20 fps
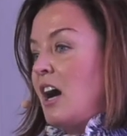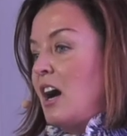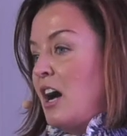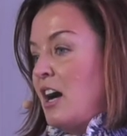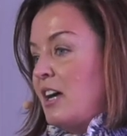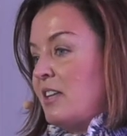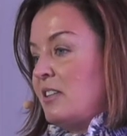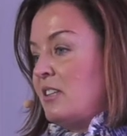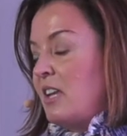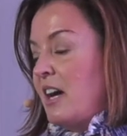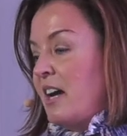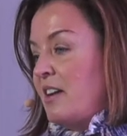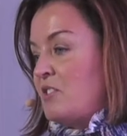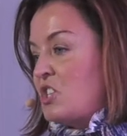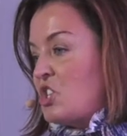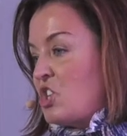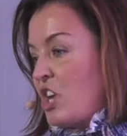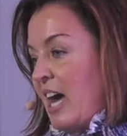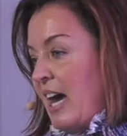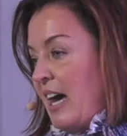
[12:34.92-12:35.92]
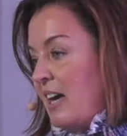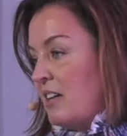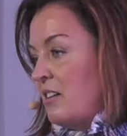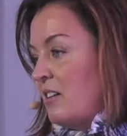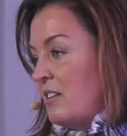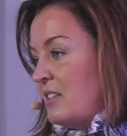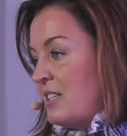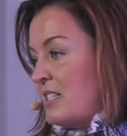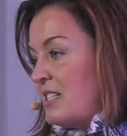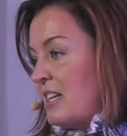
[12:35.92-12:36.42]
Uh, live chat
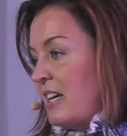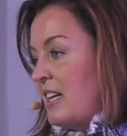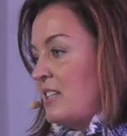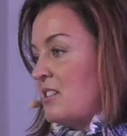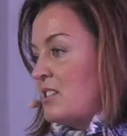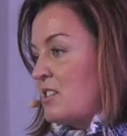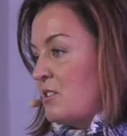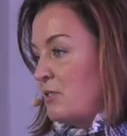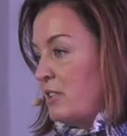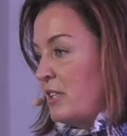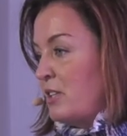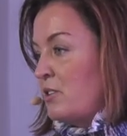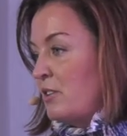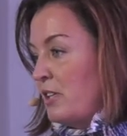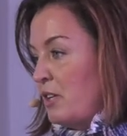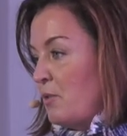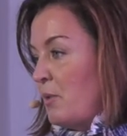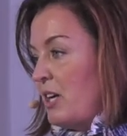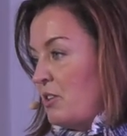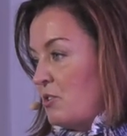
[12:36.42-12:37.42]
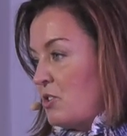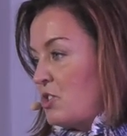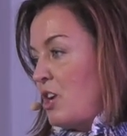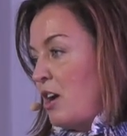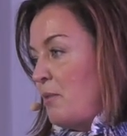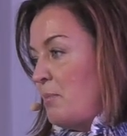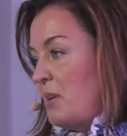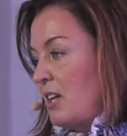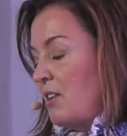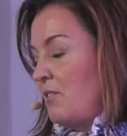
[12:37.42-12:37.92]
on the site, so literally while you're
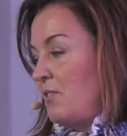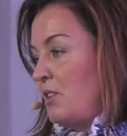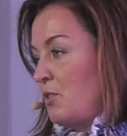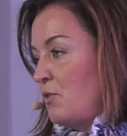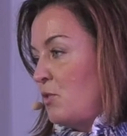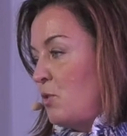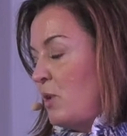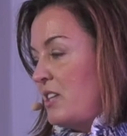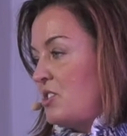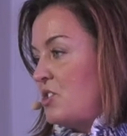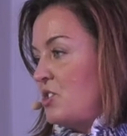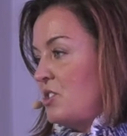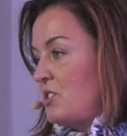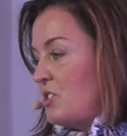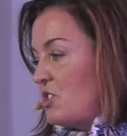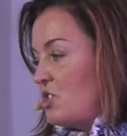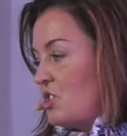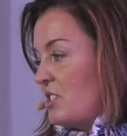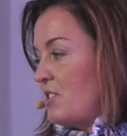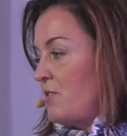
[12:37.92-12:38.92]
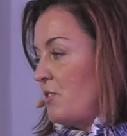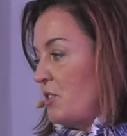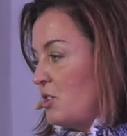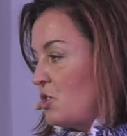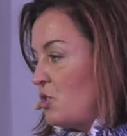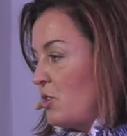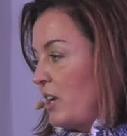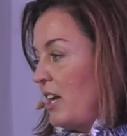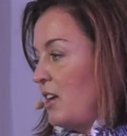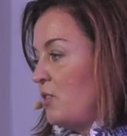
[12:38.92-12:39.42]
shopping, if you have questions just for the
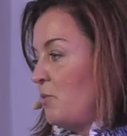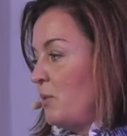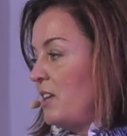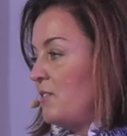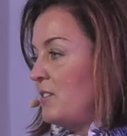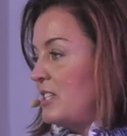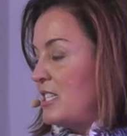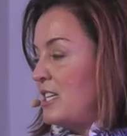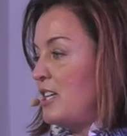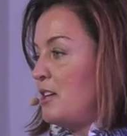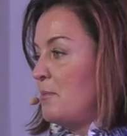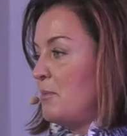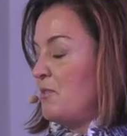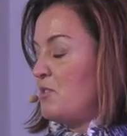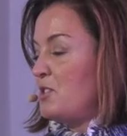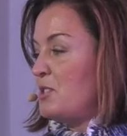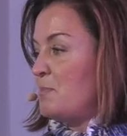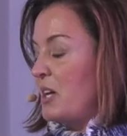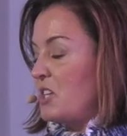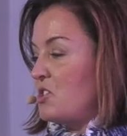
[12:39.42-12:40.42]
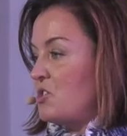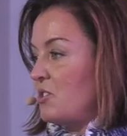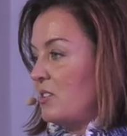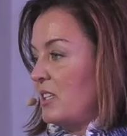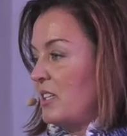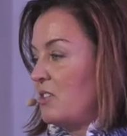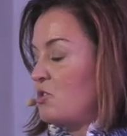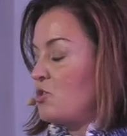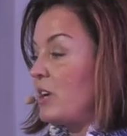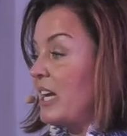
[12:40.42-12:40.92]
trade, we have a team of
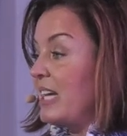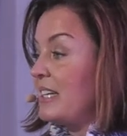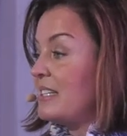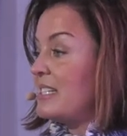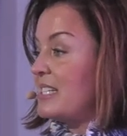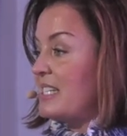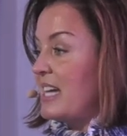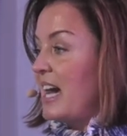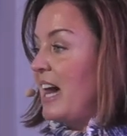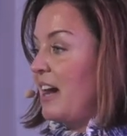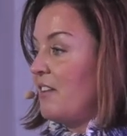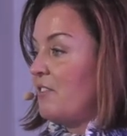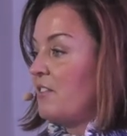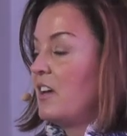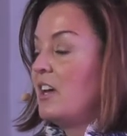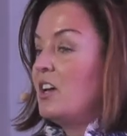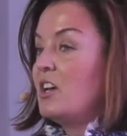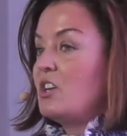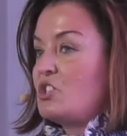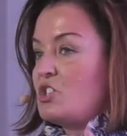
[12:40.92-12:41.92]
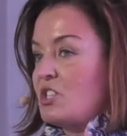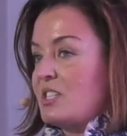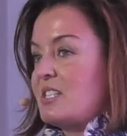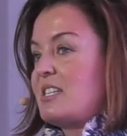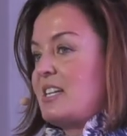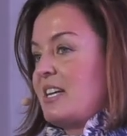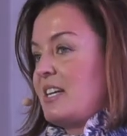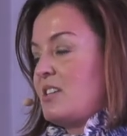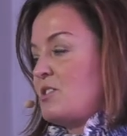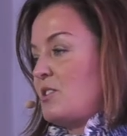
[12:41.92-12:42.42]
specially trained staff
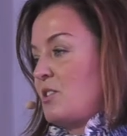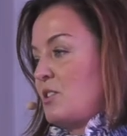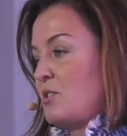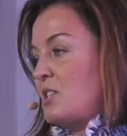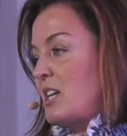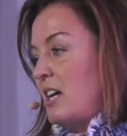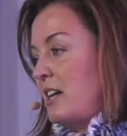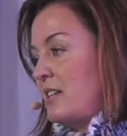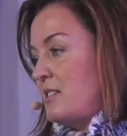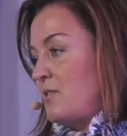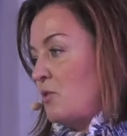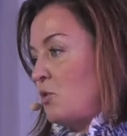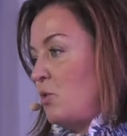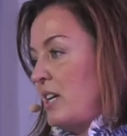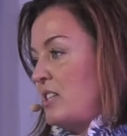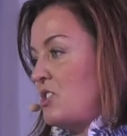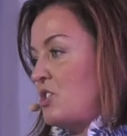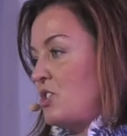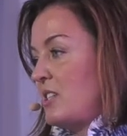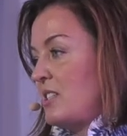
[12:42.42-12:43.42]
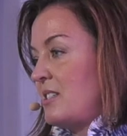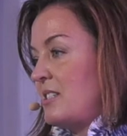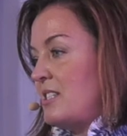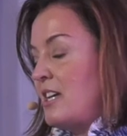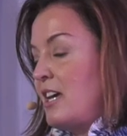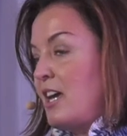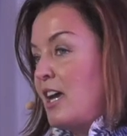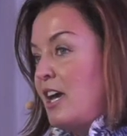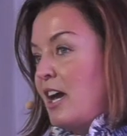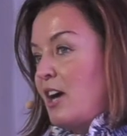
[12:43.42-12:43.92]
just to answer those kinds of
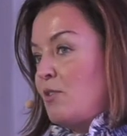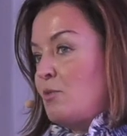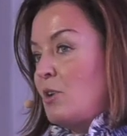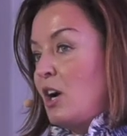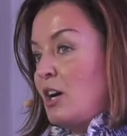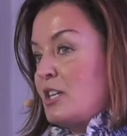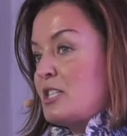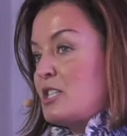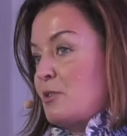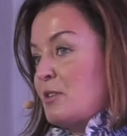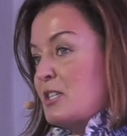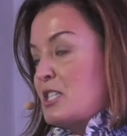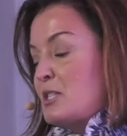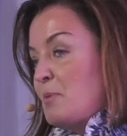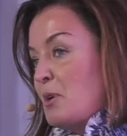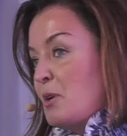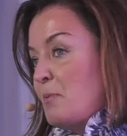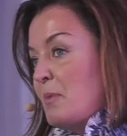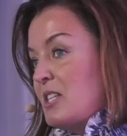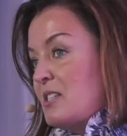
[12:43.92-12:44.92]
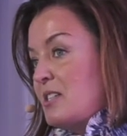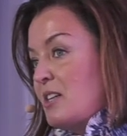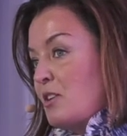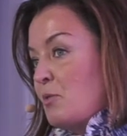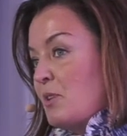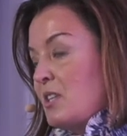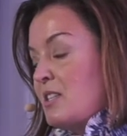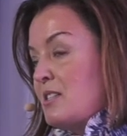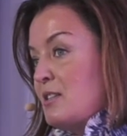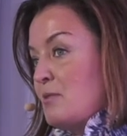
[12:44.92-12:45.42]
questions. And we're also
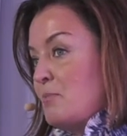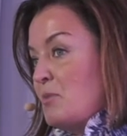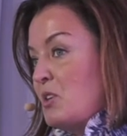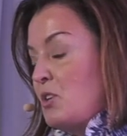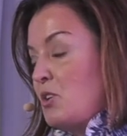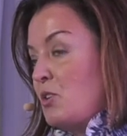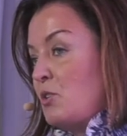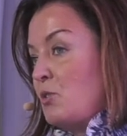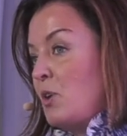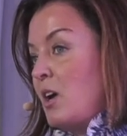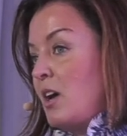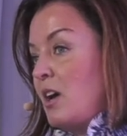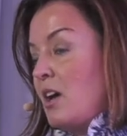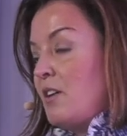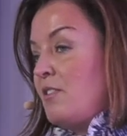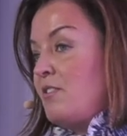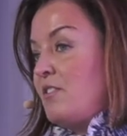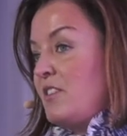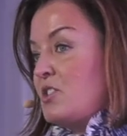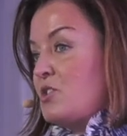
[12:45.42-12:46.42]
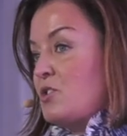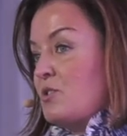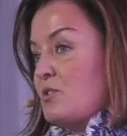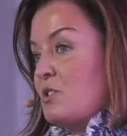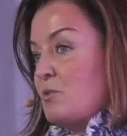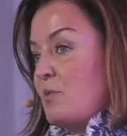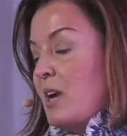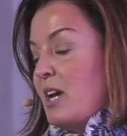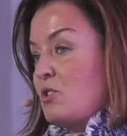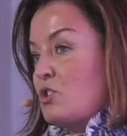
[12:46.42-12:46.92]
experimenting with some new
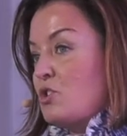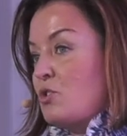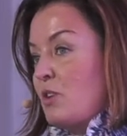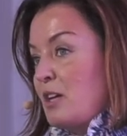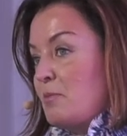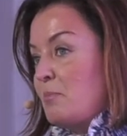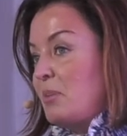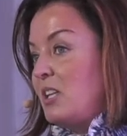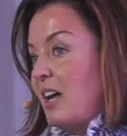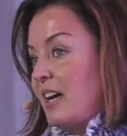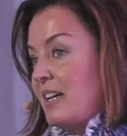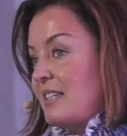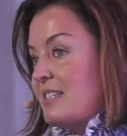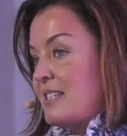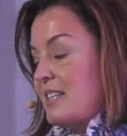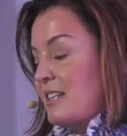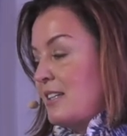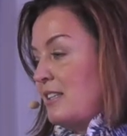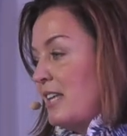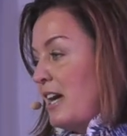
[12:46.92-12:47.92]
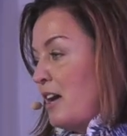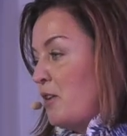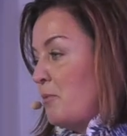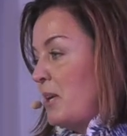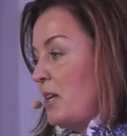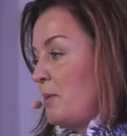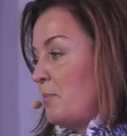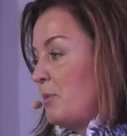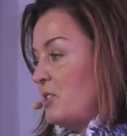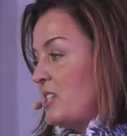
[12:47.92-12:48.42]
features around Trade Plus that allow
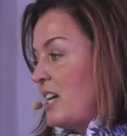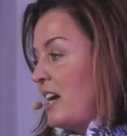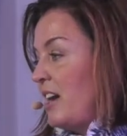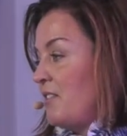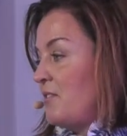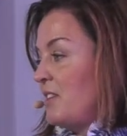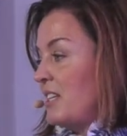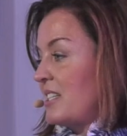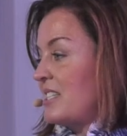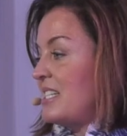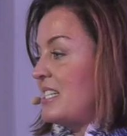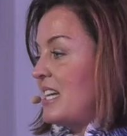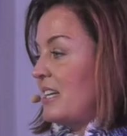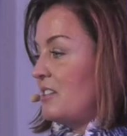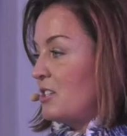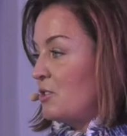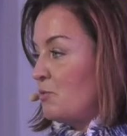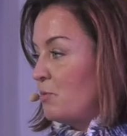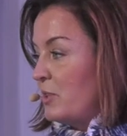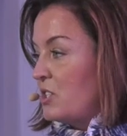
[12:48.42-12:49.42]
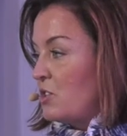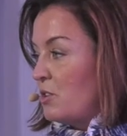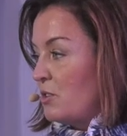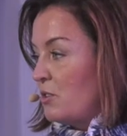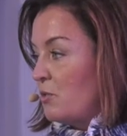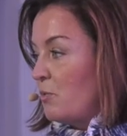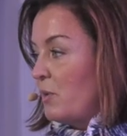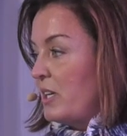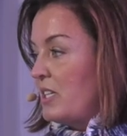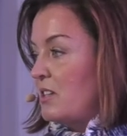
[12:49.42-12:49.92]
people to have extended
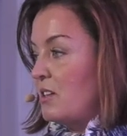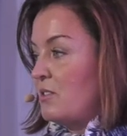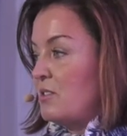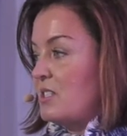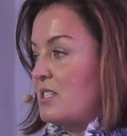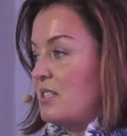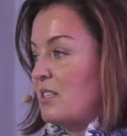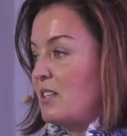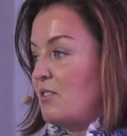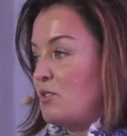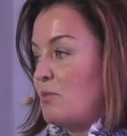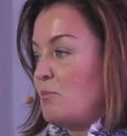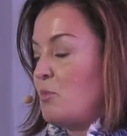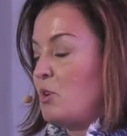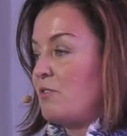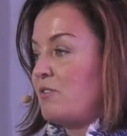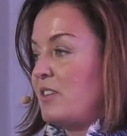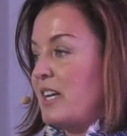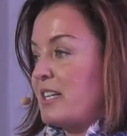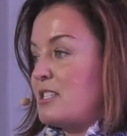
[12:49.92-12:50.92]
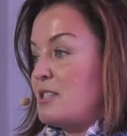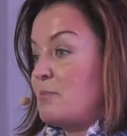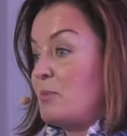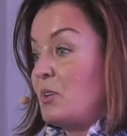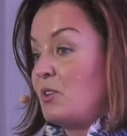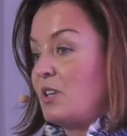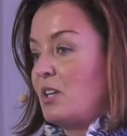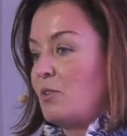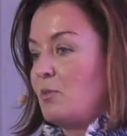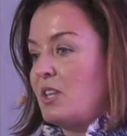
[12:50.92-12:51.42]
return windows to give them more
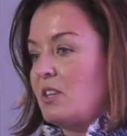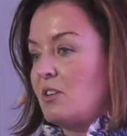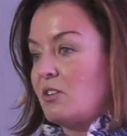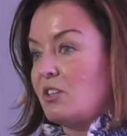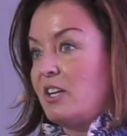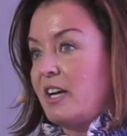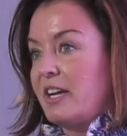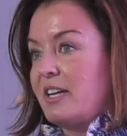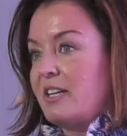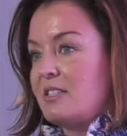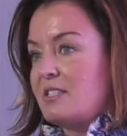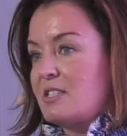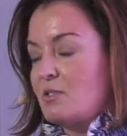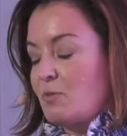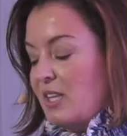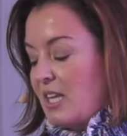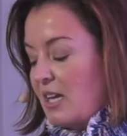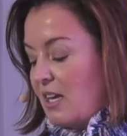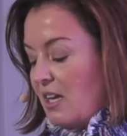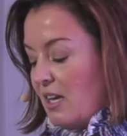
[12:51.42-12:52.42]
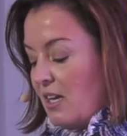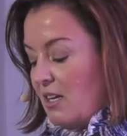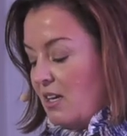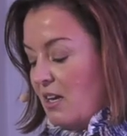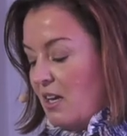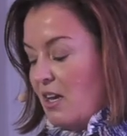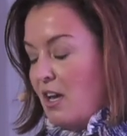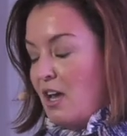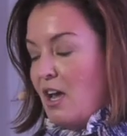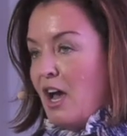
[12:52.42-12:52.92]
flexibility with their clients when they get
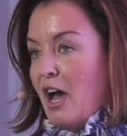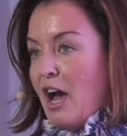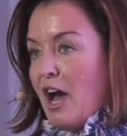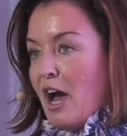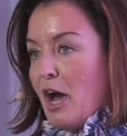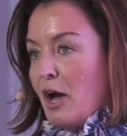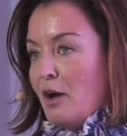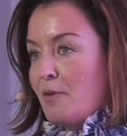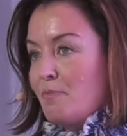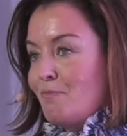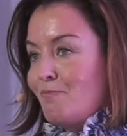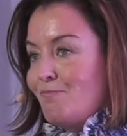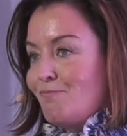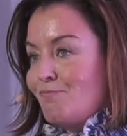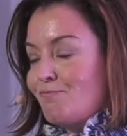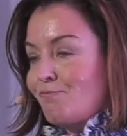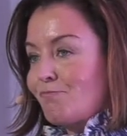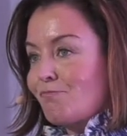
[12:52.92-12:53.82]
um,